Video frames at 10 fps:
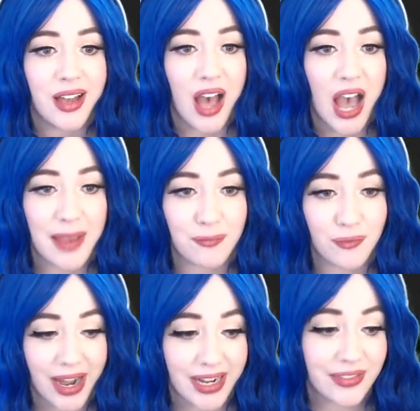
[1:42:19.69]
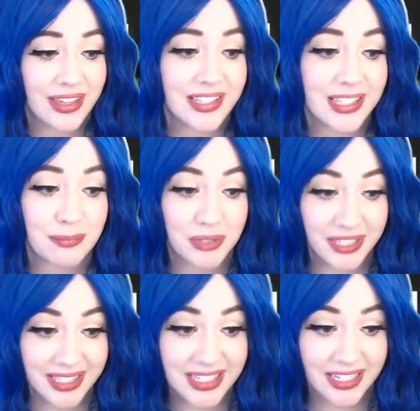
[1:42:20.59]
I'm writing things
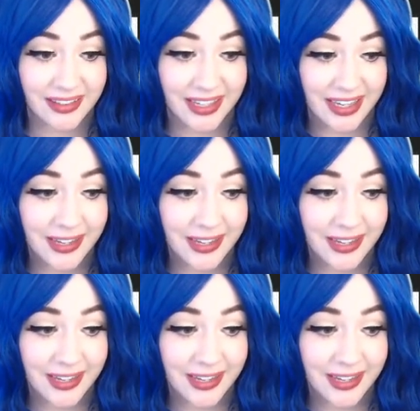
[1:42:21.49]
simplistically